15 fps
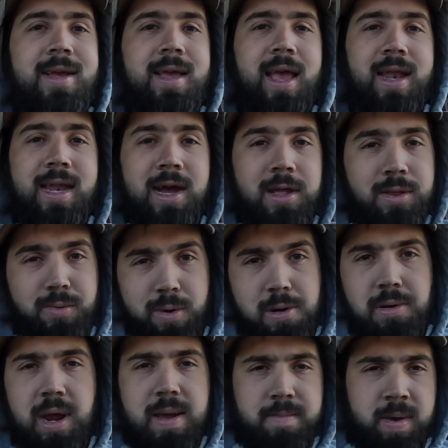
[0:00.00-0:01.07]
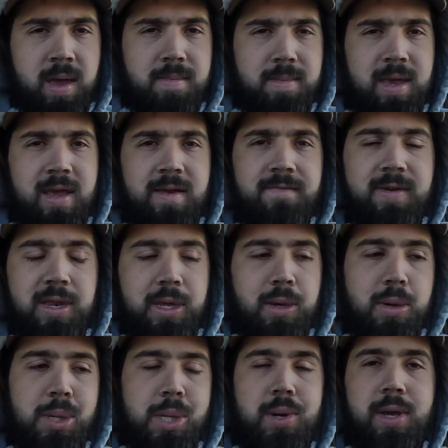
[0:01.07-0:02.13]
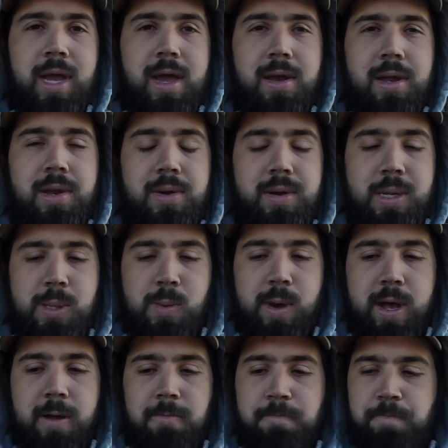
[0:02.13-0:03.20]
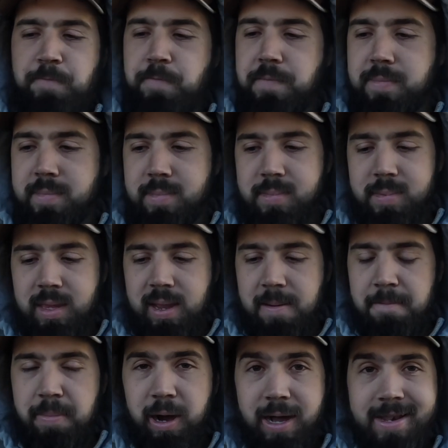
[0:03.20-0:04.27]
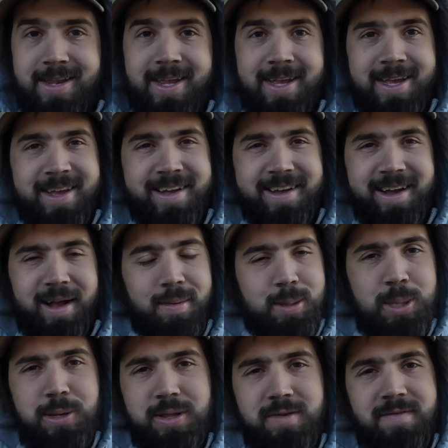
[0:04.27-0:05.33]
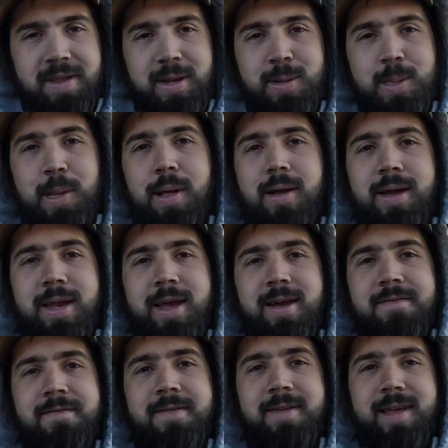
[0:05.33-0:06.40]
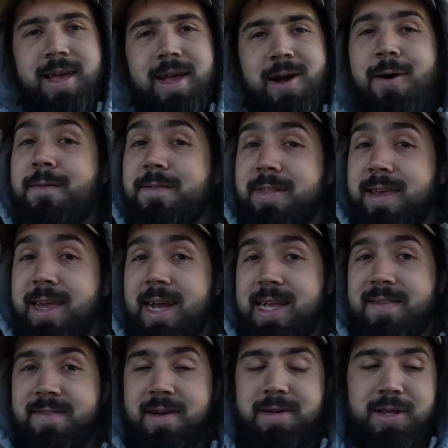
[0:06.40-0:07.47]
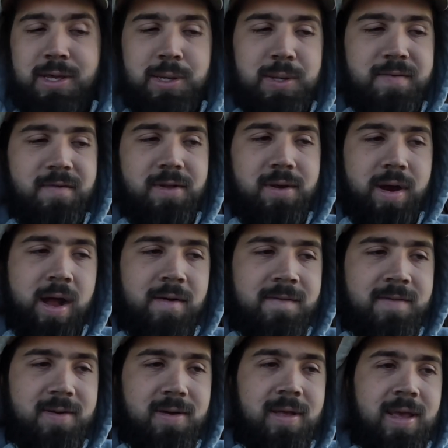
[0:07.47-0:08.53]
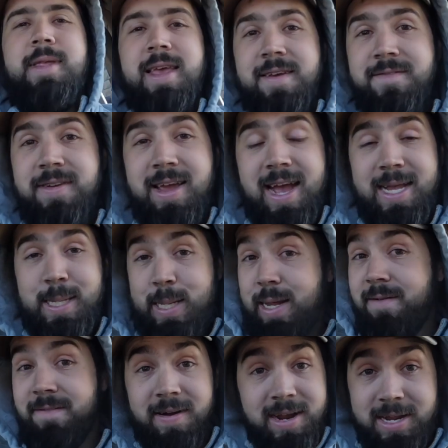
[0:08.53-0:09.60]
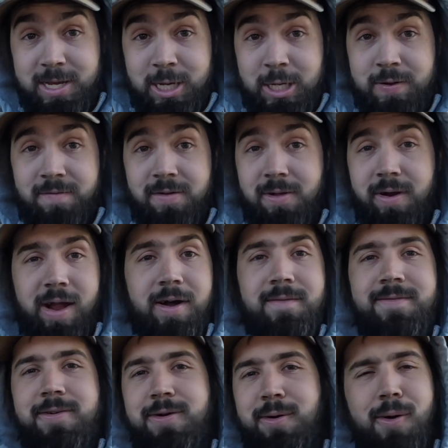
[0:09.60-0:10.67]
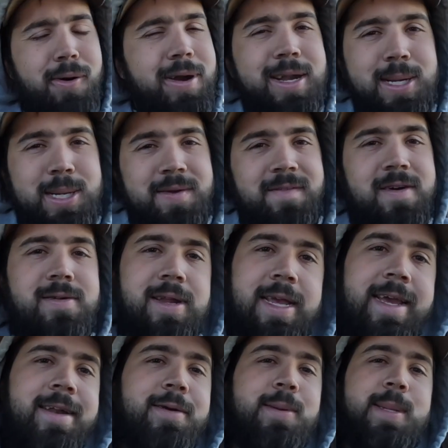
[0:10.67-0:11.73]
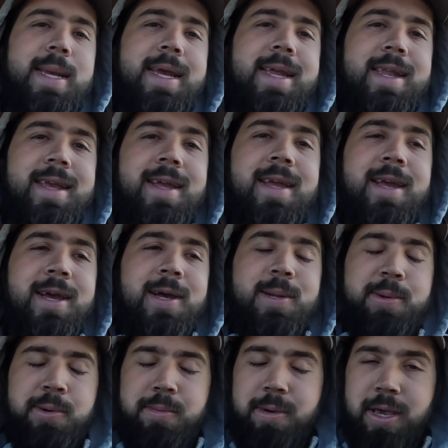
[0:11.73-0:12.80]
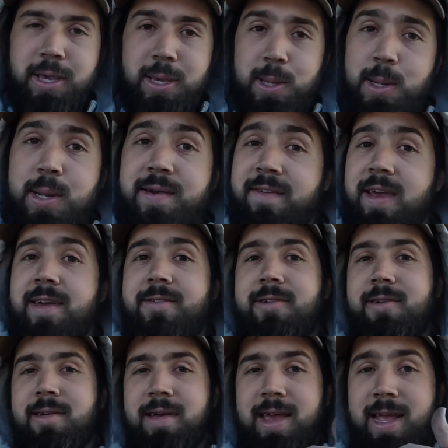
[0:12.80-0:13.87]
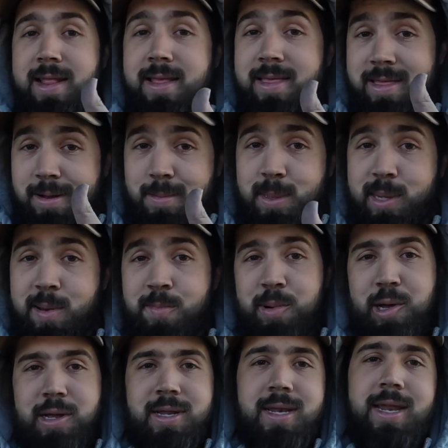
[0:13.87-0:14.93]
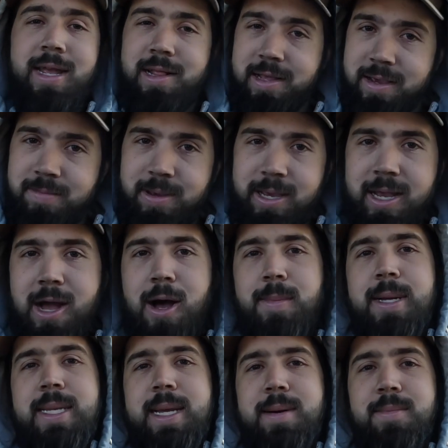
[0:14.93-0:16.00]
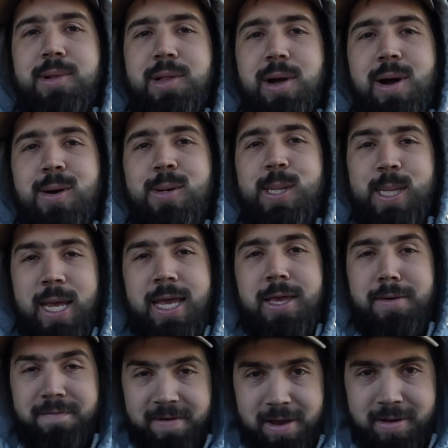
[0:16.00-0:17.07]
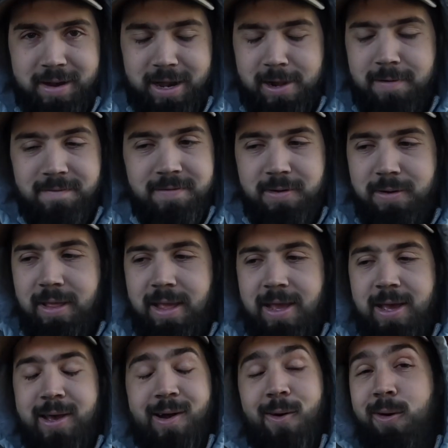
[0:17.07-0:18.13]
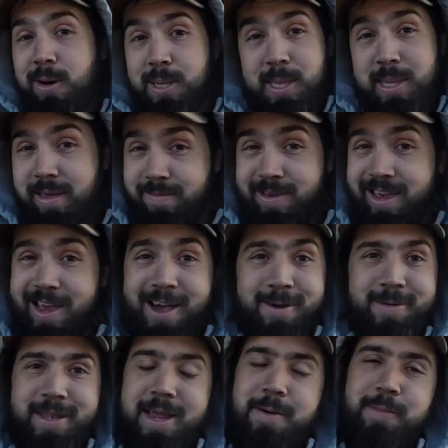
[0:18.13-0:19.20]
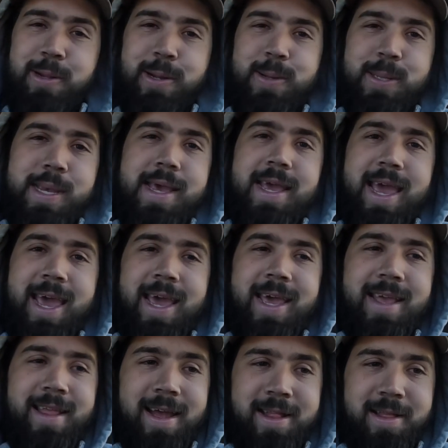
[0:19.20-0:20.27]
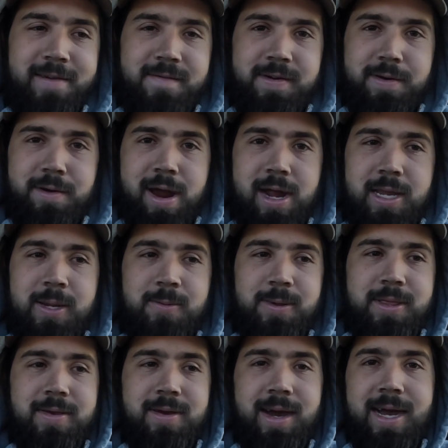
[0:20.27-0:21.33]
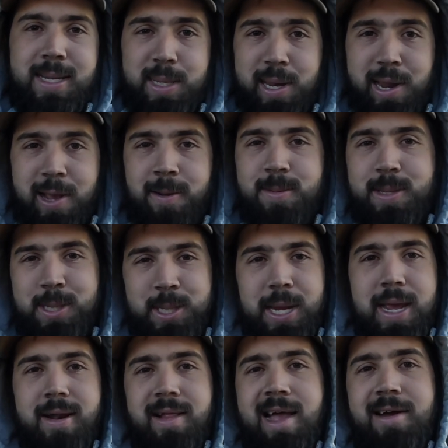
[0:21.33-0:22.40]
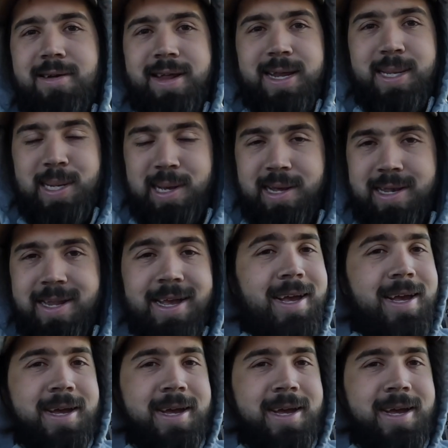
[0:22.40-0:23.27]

And down the road, I might make a video showing how to do it as well. But I'm sure this video is long enough. Hopefully you guys found it useful or helpful. If you guys did find it useful or helpful, or you just found it entertaining, do me a huge favor, hit the thumbs up button and leave me a comment down below saying you found it helpful, or just leave me a comment down below saying, hey, I love interacting with you guys and it helps the channel out a ton.